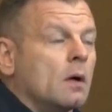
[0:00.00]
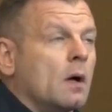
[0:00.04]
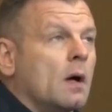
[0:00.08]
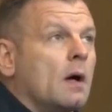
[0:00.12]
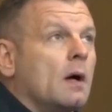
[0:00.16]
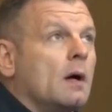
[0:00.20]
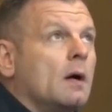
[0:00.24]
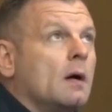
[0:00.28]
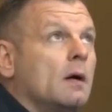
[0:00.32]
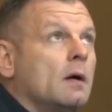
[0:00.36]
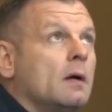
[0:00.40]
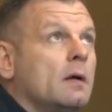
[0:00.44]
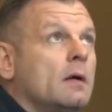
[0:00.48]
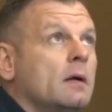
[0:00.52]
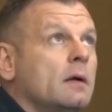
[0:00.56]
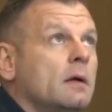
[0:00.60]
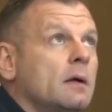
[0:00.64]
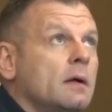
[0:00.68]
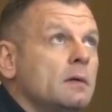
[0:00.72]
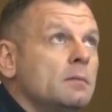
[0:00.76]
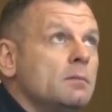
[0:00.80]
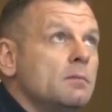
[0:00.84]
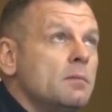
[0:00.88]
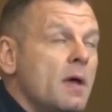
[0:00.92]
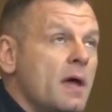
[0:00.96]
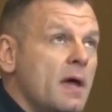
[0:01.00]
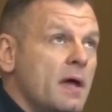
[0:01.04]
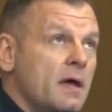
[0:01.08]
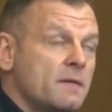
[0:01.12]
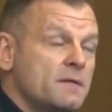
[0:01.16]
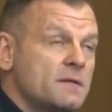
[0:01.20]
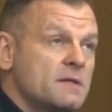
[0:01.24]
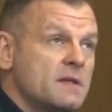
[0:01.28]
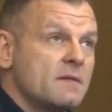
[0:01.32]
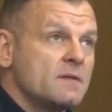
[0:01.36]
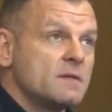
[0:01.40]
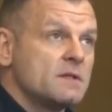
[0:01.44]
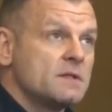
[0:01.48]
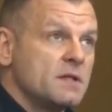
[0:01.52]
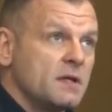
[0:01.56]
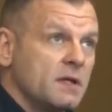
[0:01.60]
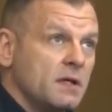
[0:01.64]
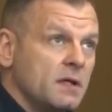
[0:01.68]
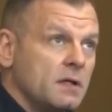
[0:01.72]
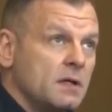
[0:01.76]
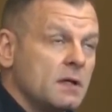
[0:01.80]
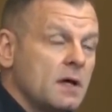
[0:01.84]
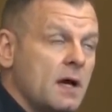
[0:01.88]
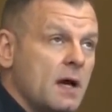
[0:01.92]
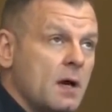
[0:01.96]
Uh, in May of
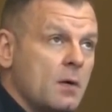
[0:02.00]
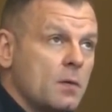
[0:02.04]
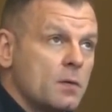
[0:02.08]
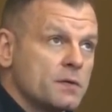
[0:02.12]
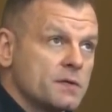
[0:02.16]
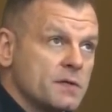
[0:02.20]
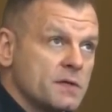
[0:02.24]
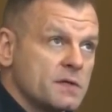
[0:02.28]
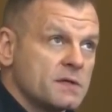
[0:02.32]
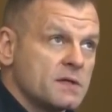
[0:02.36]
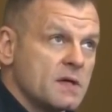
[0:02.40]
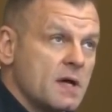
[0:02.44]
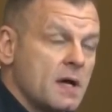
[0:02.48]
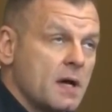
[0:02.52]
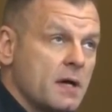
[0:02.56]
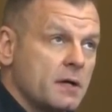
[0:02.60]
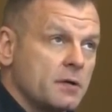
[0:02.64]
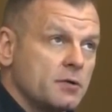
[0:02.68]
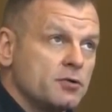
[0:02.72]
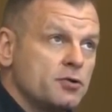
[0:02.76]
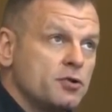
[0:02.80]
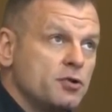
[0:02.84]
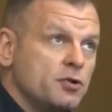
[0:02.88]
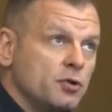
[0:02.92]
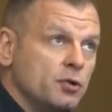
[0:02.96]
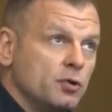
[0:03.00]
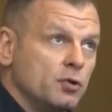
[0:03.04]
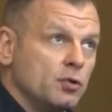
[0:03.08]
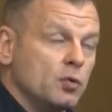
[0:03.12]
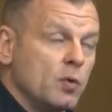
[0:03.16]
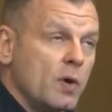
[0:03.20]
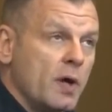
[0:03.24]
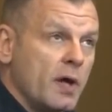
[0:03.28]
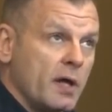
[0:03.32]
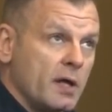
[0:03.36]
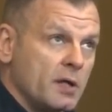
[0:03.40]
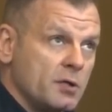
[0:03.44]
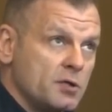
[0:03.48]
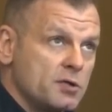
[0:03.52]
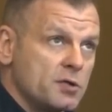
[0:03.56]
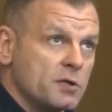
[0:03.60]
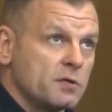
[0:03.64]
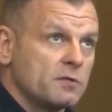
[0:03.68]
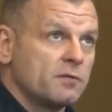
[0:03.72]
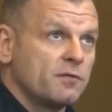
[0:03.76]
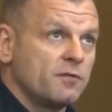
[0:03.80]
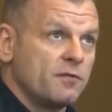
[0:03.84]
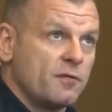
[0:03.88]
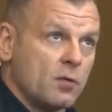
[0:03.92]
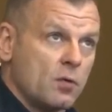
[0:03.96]
17, I was assigned to
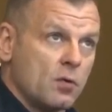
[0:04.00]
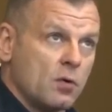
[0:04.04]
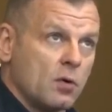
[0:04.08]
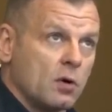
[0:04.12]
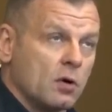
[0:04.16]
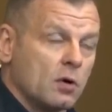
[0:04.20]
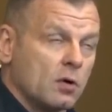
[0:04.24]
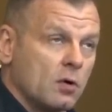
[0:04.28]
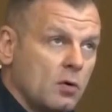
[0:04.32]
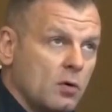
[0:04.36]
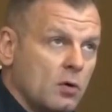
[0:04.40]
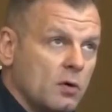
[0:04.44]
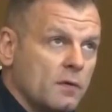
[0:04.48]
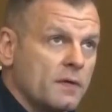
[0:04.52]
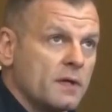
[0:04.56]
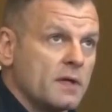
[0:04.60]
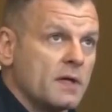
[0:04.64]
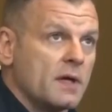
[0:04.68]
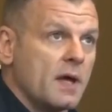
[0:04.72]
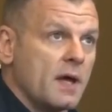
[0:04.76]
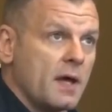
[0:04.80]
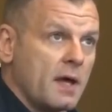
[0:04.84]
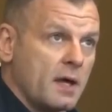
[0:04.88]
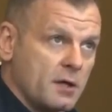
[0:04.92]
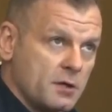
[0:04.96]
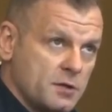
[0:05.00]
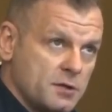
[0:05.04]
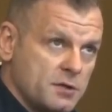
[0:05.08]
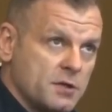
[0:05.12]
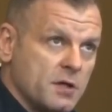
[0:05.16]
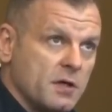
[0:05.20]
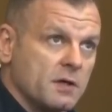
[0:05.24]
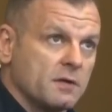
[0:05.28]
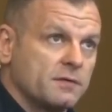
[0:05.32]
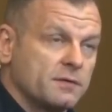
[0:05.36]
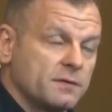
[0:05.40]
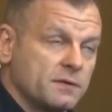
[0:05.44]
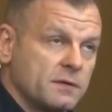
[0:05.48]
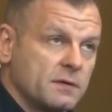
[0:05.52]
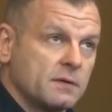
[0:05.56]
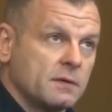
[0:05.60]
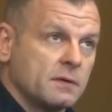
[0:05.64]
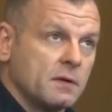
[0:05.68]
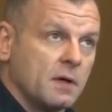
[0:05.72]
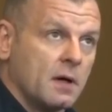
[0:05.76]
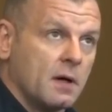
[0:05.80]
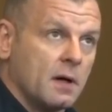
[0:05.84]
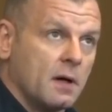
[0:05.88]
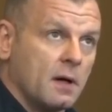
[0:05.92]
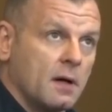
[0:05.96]
Engine 4 on the A shift
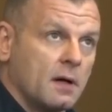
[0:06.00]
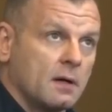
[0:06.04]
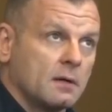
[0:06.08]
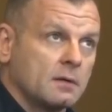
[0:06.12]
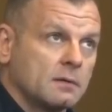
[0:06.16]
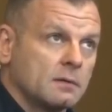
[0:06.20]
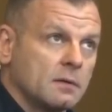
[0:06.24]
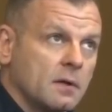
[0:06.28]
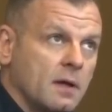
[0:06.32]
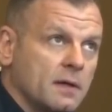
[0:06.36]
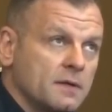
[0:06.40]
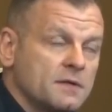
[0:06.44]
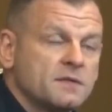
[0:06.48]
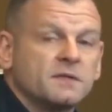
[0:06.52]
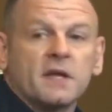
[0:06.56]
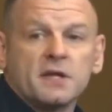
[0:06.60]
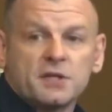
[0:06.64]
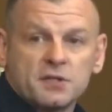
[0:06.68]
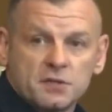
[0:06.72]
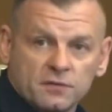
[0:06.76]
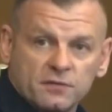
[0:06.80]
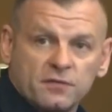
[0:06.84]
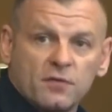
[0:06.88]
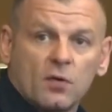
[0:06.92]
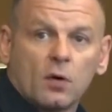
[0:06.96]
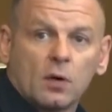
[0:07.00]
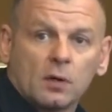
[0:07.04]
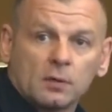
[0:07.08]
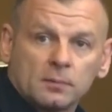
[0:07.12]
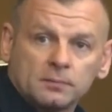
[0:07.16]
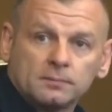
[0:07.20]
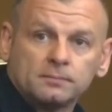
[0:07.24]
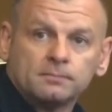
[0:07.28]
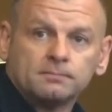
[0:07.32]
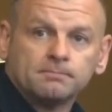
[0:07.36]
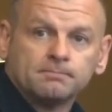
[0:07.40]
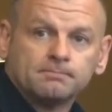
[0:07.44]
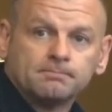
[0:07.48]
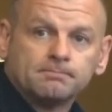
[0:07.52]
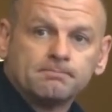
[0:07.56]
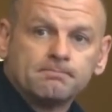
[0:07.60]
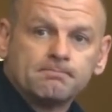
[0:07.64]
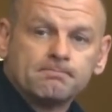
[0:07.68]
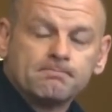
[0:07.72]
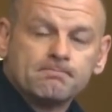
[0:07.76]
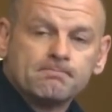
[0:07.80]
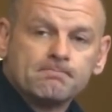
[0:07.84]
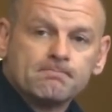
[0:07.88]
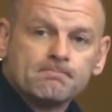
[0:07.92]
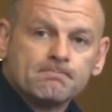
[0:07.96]
uh, at Station 4.
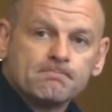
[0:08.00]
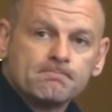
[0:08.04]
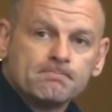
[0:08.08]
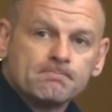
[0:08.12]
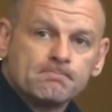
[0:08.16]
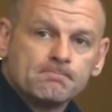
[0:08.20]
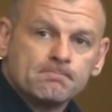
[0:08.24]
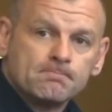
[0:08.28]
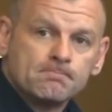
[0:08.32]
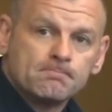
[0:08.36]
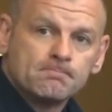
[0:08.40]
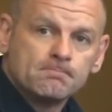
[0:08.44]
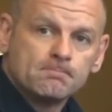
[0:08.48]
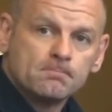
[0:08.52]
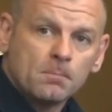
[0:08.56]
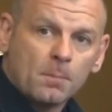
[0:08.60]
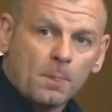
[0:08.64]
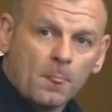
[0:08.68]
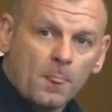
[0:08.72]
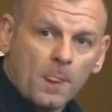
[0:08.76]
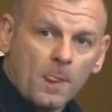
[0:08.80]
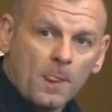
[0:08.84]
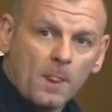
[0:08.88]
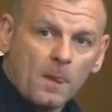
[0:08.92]
And what shift would